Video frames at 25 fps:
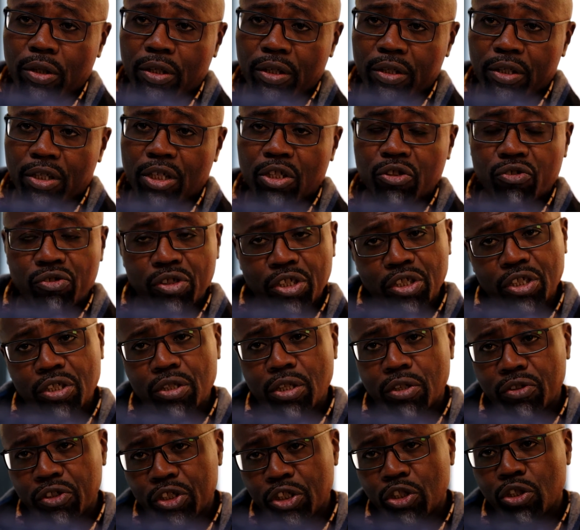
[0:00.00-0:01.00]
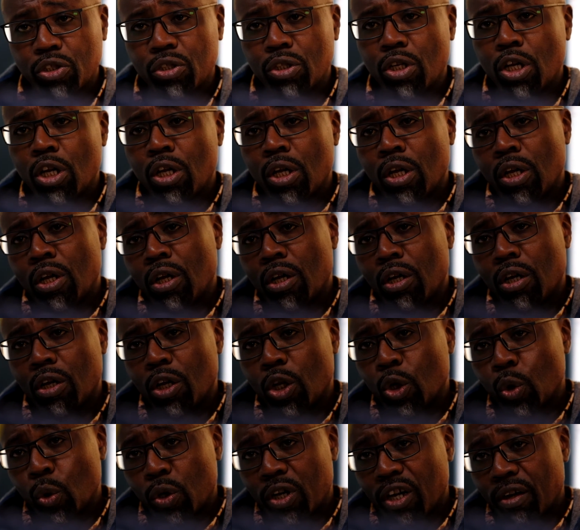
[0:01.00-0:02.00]
other countries in the region
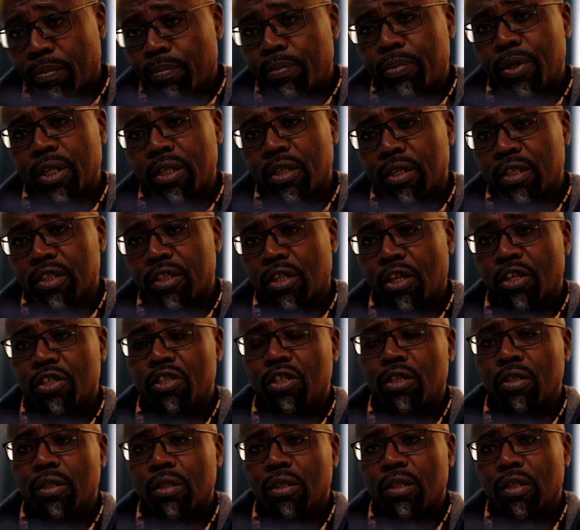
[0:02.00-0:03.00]
look up at Kenya